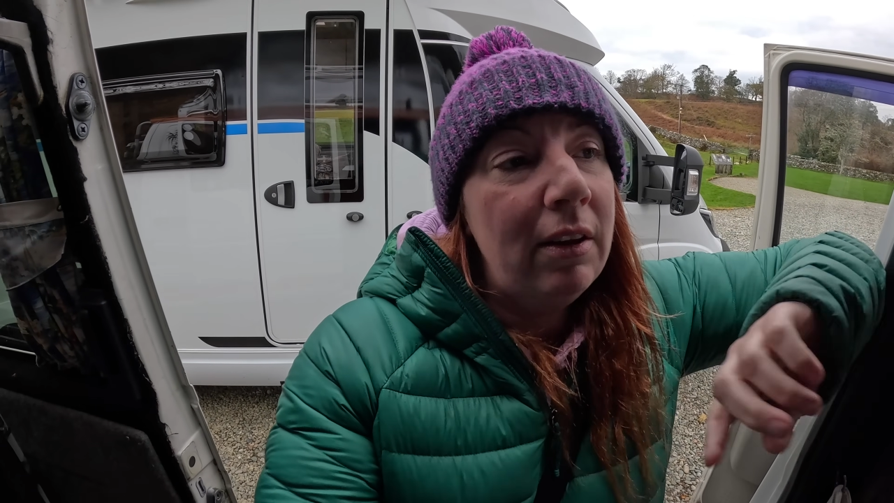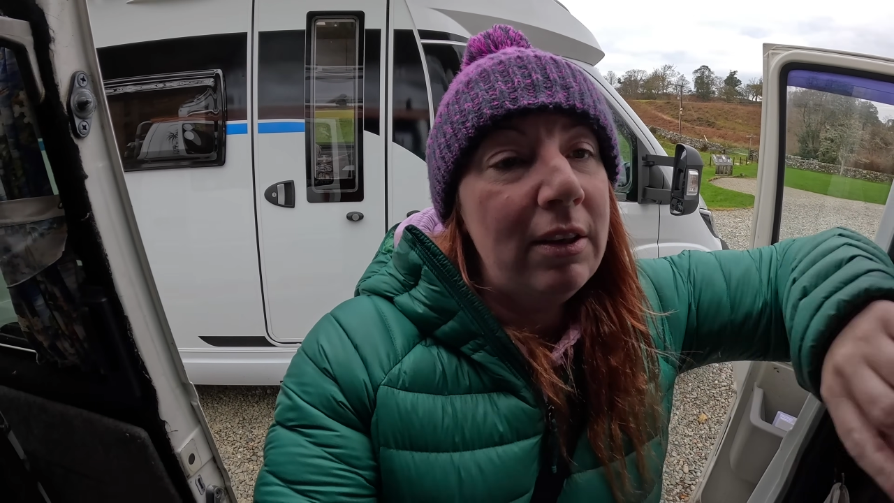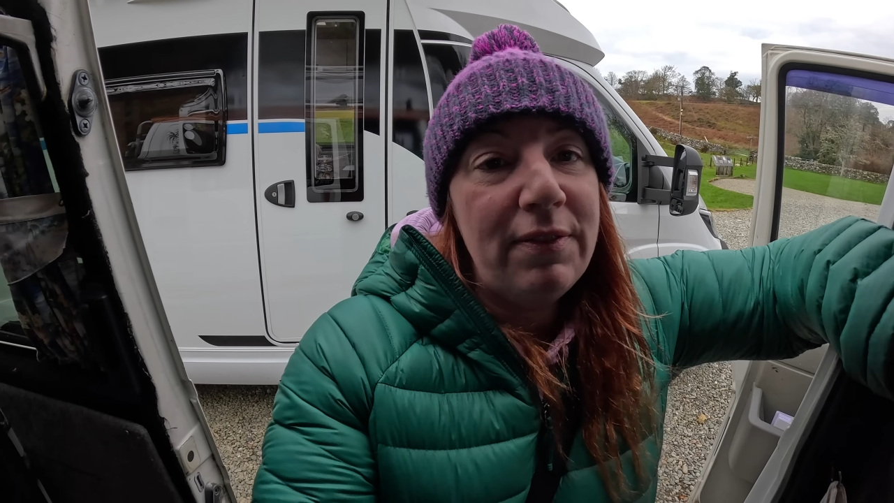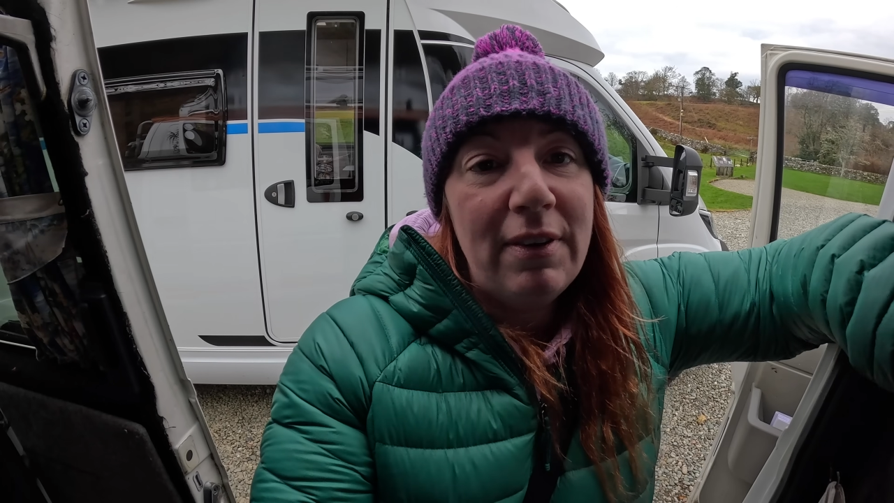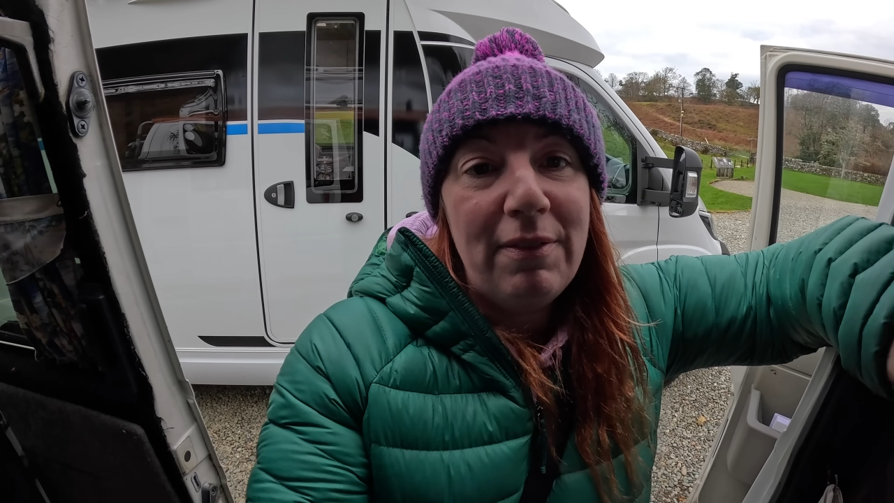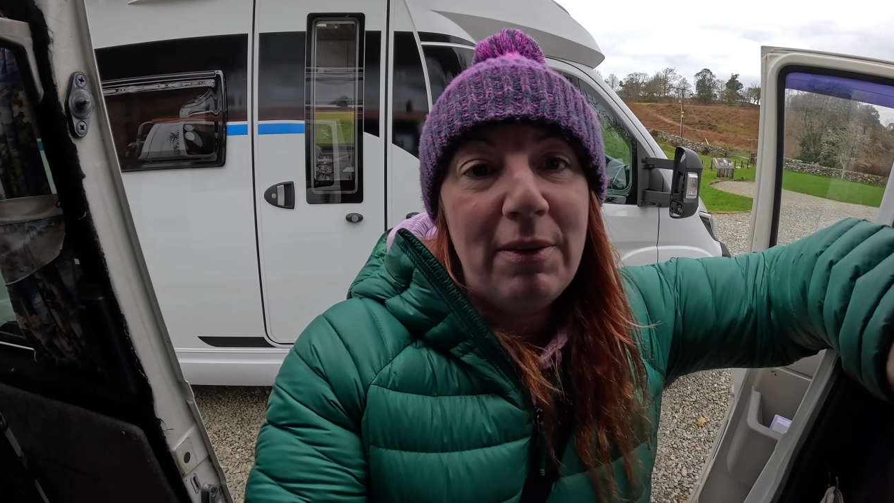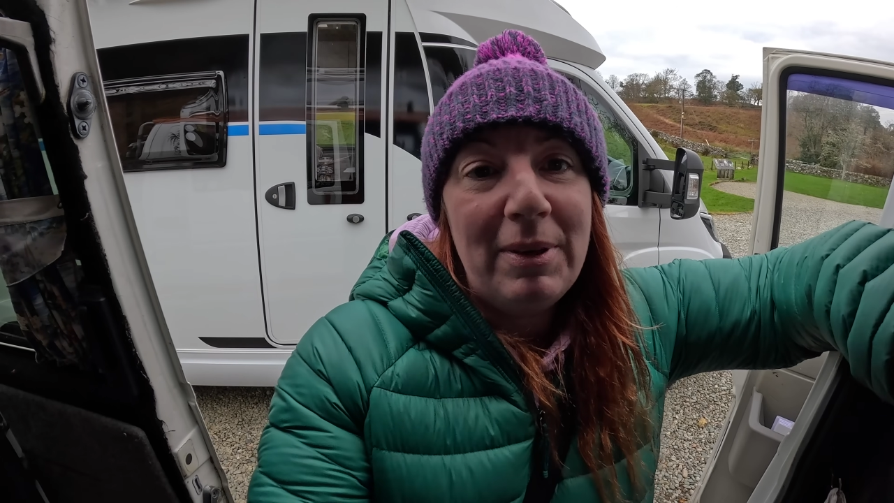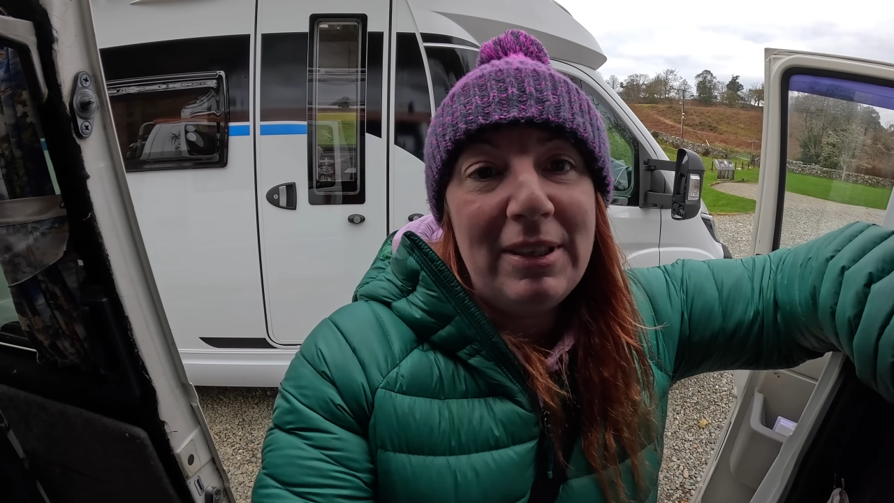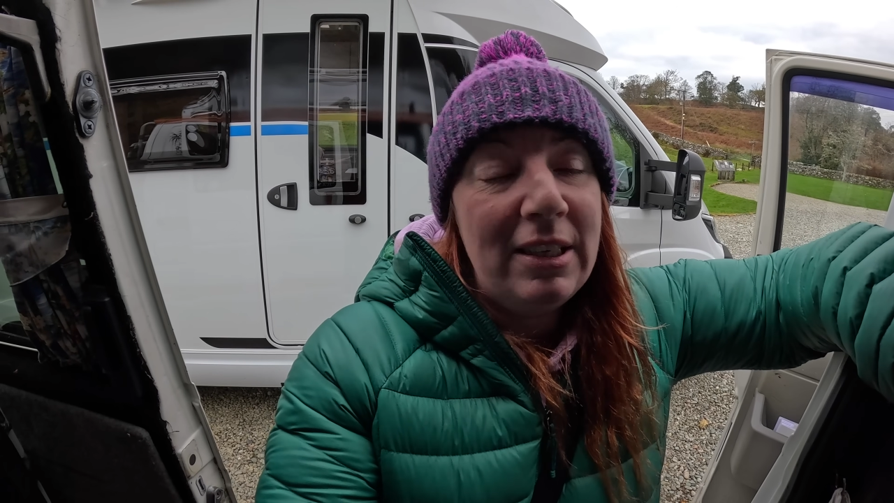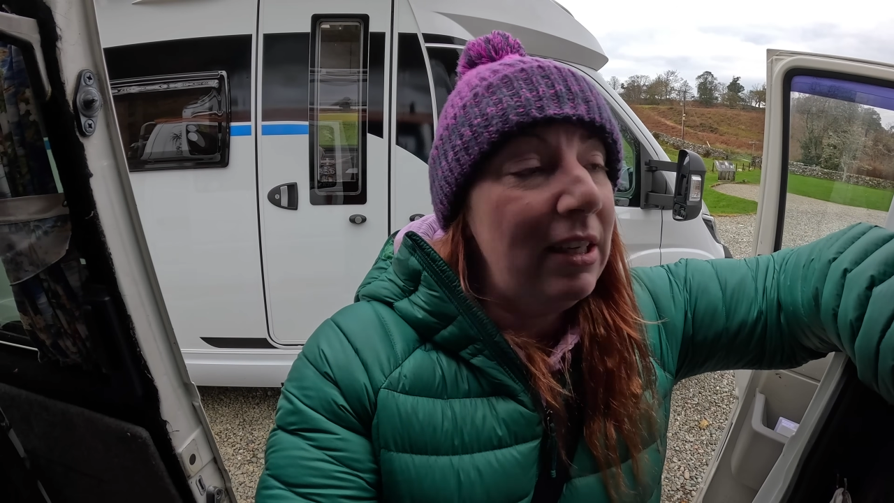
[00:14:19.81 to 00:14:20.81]
It's very, very
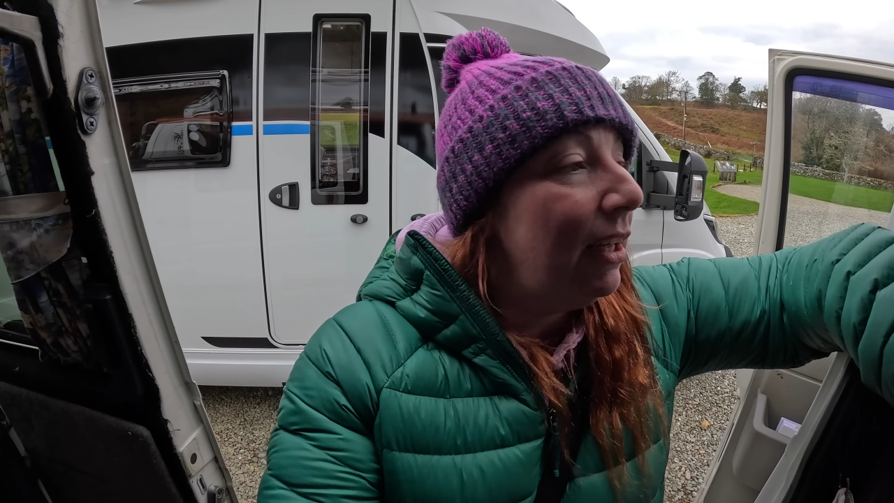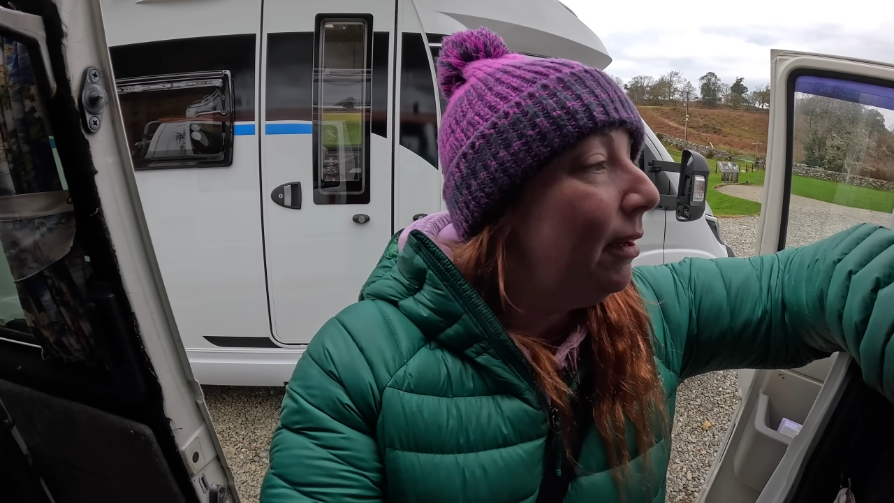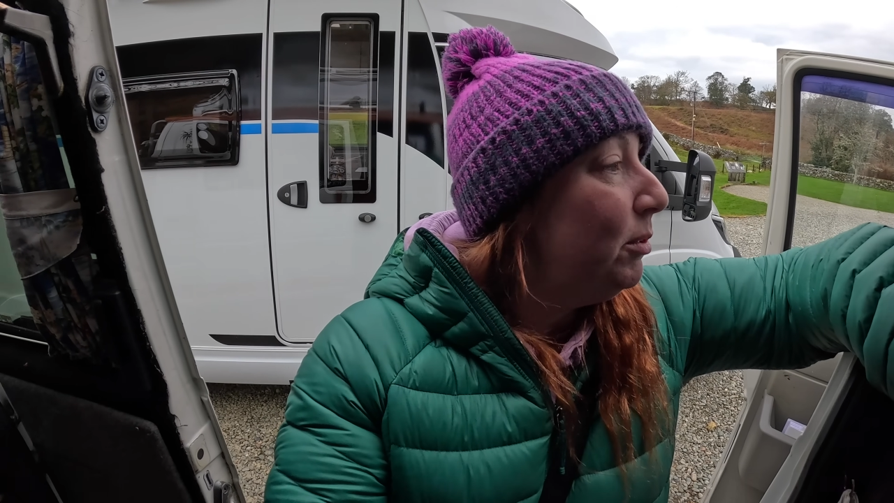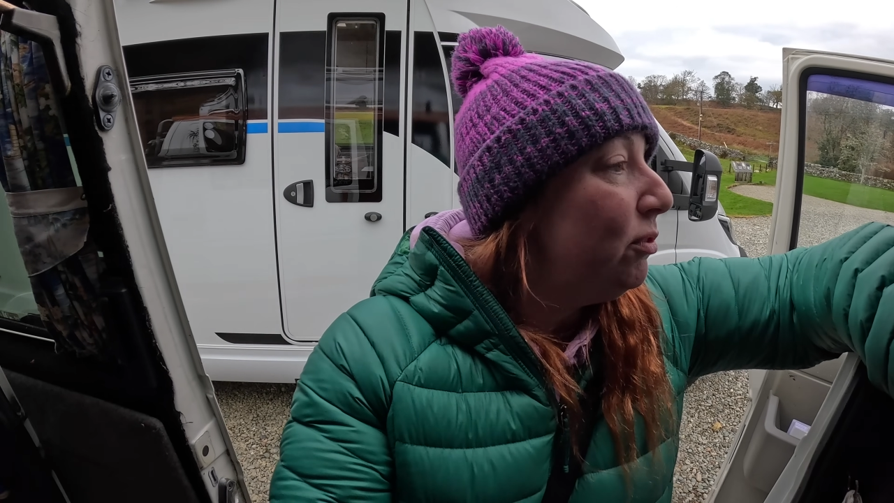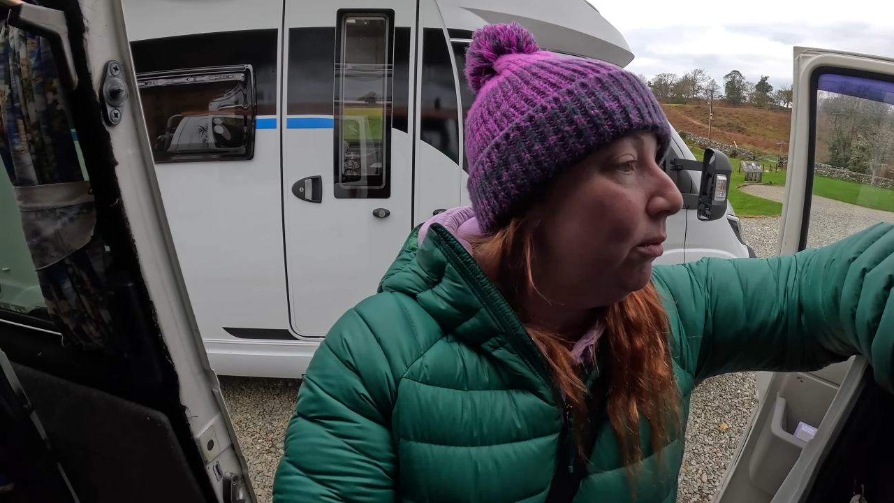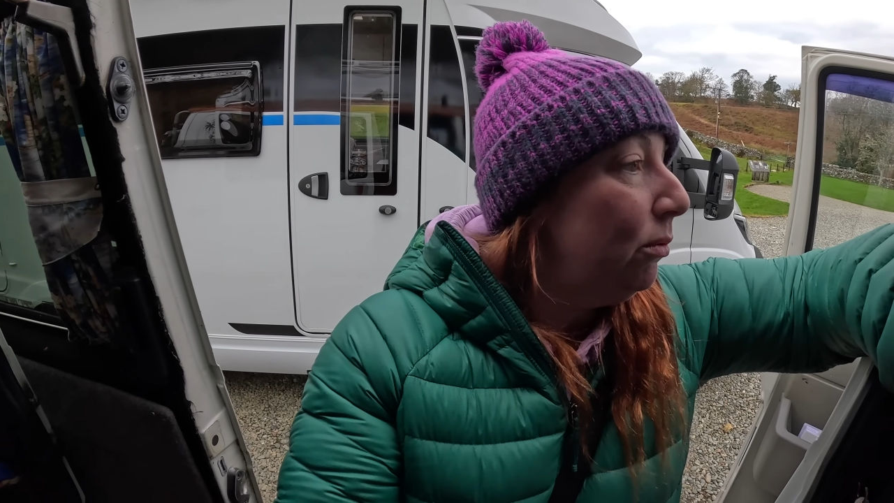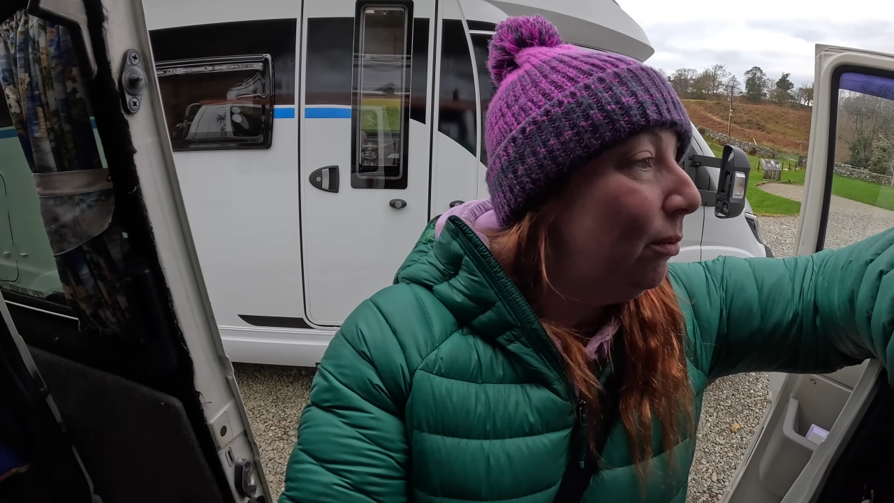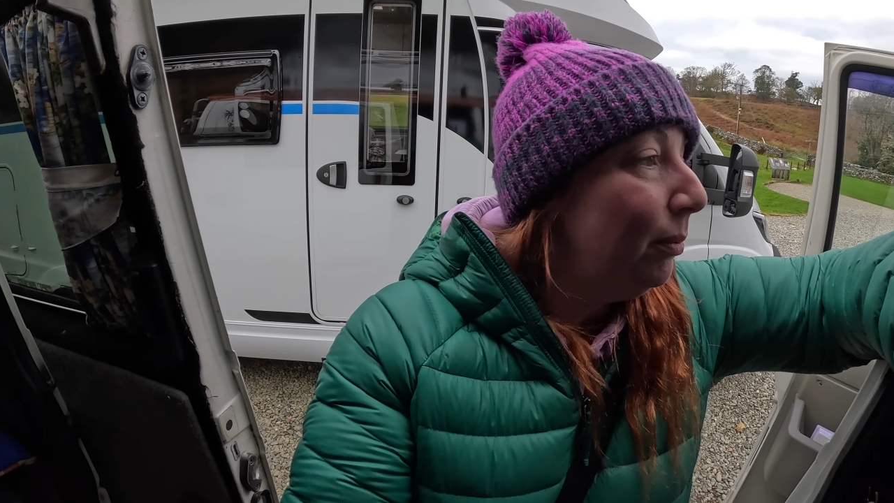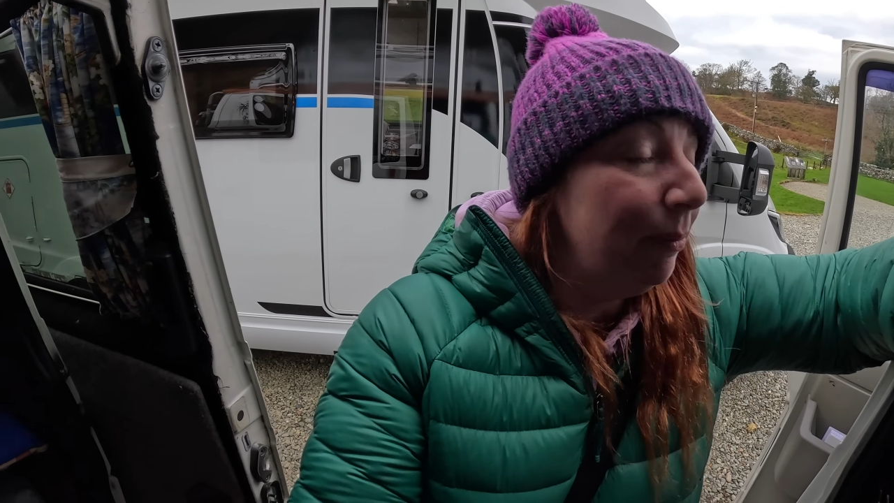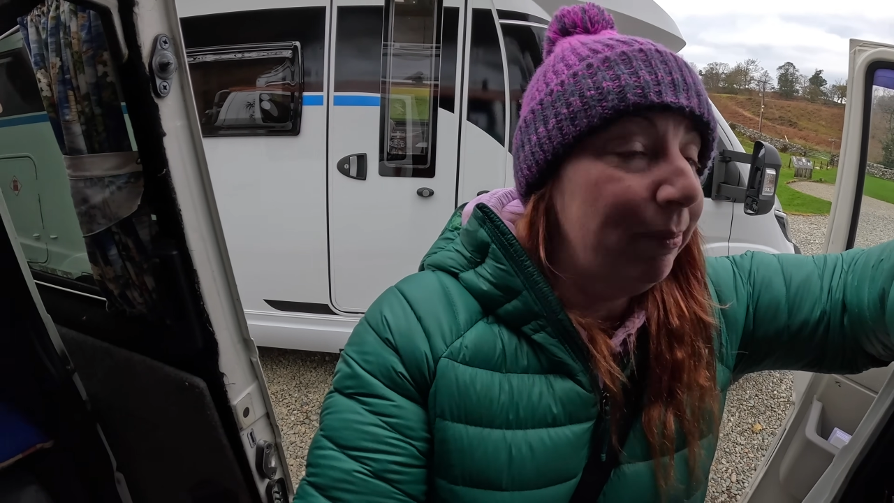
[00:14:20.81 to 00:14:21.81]
windy, didn't get my drone up.